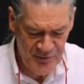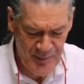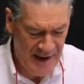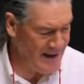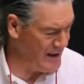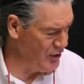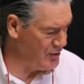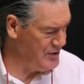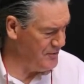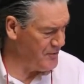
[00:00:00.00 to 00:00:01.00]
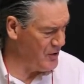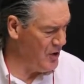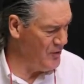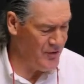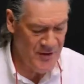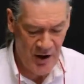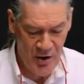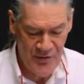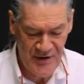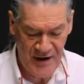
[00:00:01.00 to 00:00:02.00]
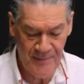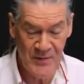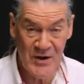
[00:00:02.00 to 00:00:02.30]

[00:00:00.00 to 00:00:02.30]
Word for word: painting looked different on on the